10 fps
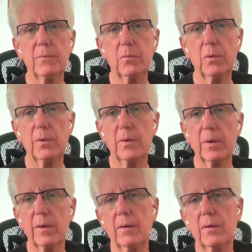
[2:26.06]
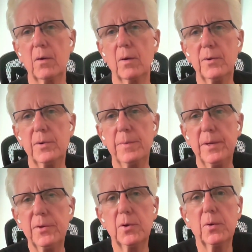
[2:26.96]
we were going to be
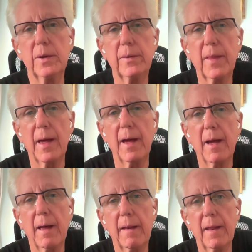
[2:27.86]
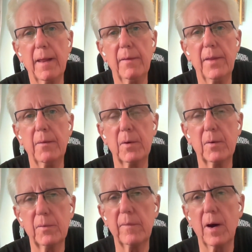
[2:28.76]
doing that, and they were
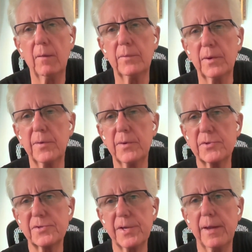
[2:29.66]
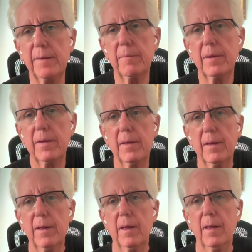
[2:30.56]
involved in the same
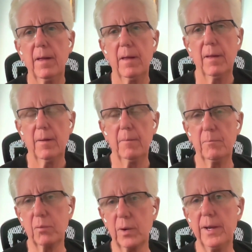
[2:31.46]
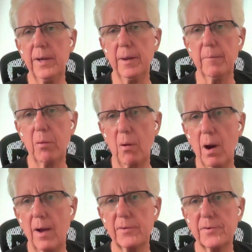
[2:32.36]
breeding
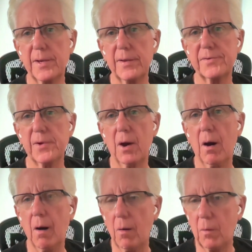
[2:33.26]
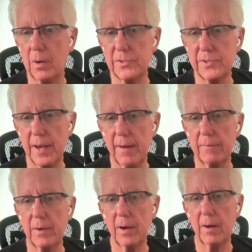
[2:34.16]
process to always have
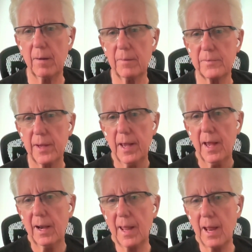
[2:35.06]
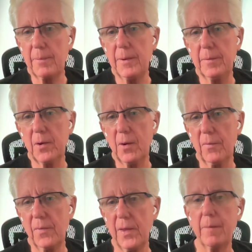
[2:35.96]
cubs. And a lot of people
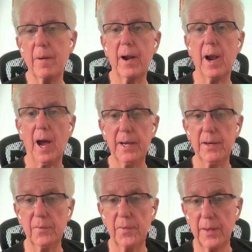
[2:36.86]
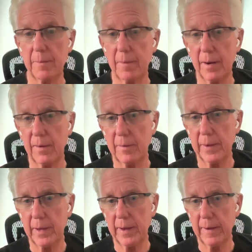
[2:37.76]
don't think about it. I didn't think about it in the
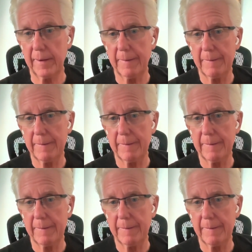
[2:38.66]
beginning,